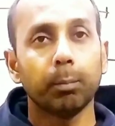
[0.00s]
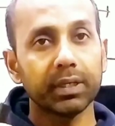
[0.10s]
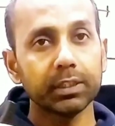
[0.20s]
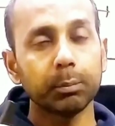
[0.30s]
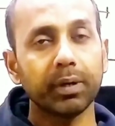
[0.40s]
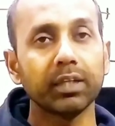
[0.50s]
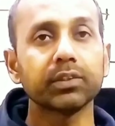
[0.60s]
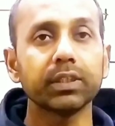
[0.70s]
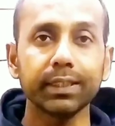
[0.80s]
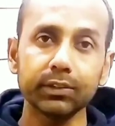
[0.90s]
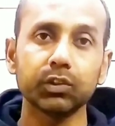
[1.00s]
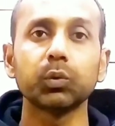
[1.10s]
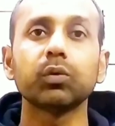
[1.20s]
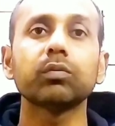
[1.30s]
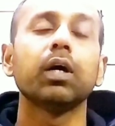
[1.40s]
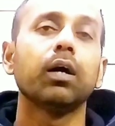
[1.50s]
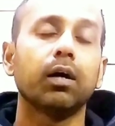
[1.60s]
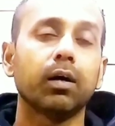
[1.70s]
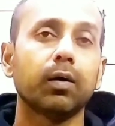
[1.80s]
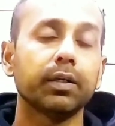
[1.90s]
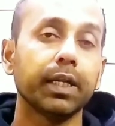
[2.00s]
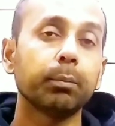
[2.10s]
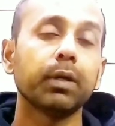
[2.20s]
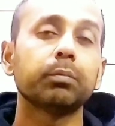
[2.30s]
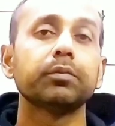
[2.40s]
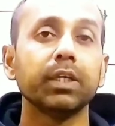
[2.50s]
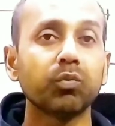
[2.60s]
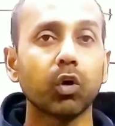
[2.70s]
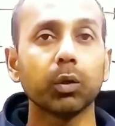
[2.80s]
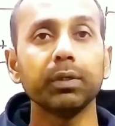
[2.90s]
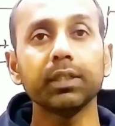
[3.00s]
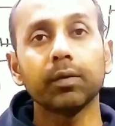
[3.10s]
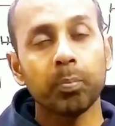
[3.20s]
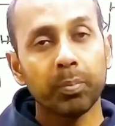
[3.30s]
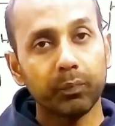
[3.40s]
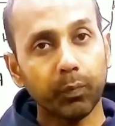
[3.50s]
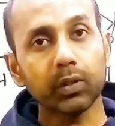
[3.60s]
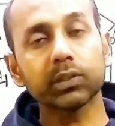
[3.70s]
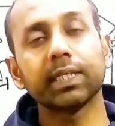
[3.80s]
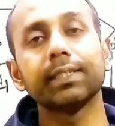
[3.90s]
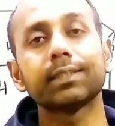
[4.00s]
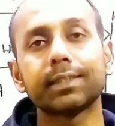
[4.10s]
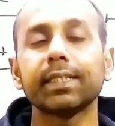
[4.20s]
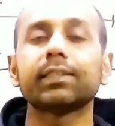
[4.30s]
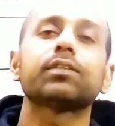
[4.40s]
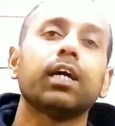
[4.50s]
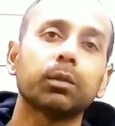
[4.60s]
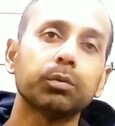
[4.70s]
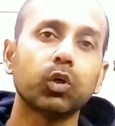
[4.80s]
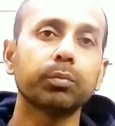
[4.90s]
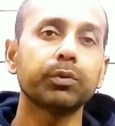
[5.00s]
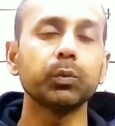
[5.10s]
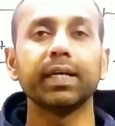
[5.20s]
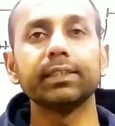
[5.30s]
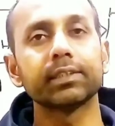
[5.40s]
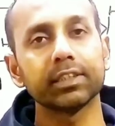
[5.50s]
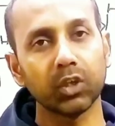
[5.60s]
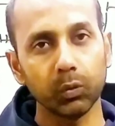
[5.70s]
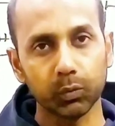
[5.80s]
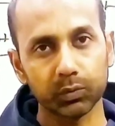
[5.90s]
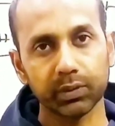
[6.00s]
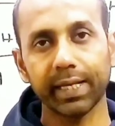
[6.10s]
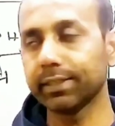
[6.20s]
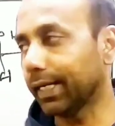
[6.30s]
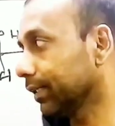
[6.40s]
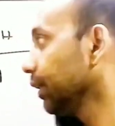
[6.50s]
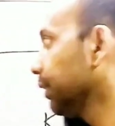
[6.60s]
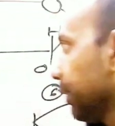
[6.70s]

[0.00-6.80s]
but the branching is developed involving first and sixth carbon of two adjacent glucose, like that,